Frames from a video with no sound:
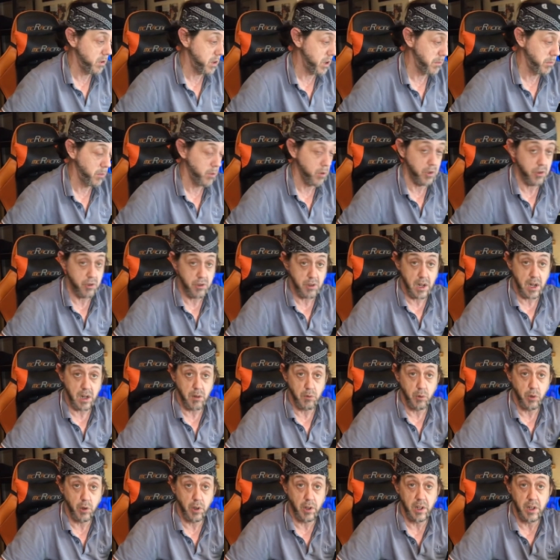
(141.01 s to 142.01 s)
I'm going to start
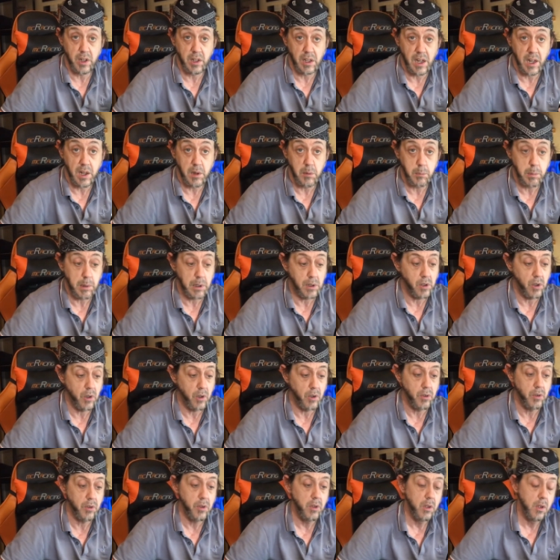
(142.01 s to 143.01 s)
running it again back on